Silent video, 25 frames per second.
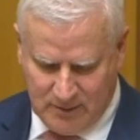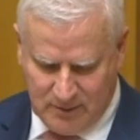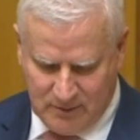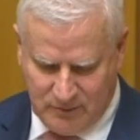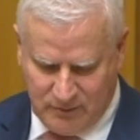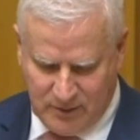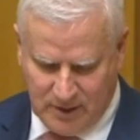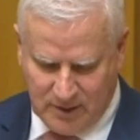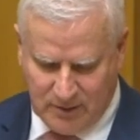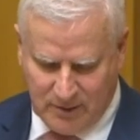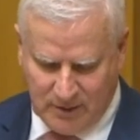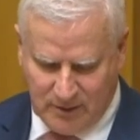
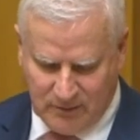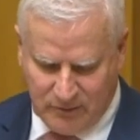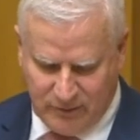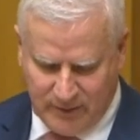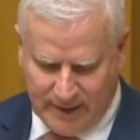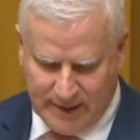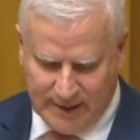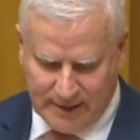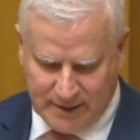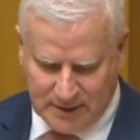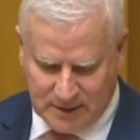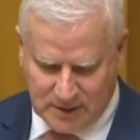fearing
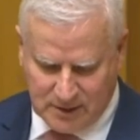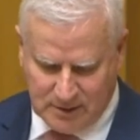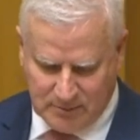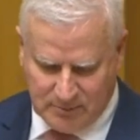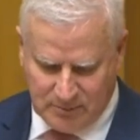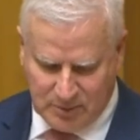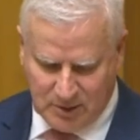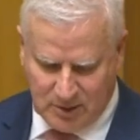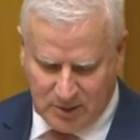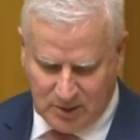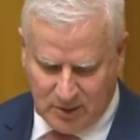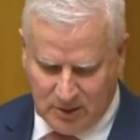failure to
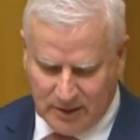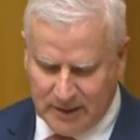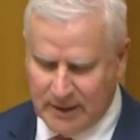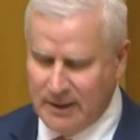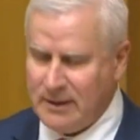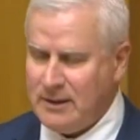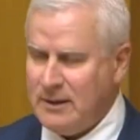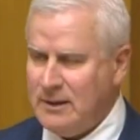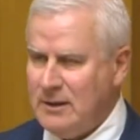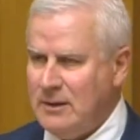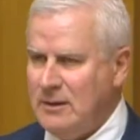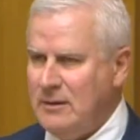comply
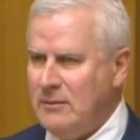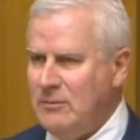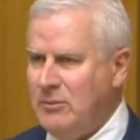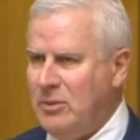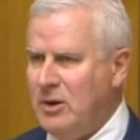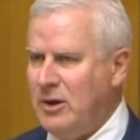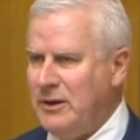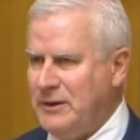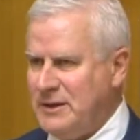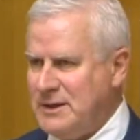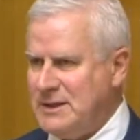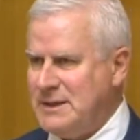
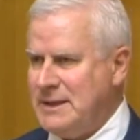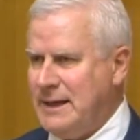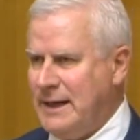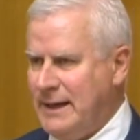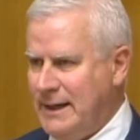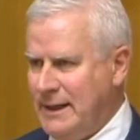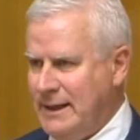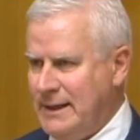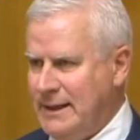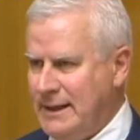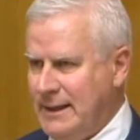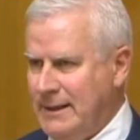by the
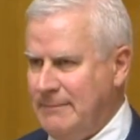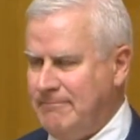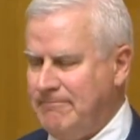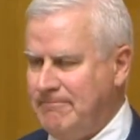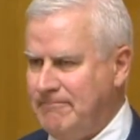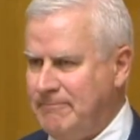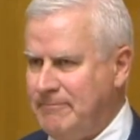starting date.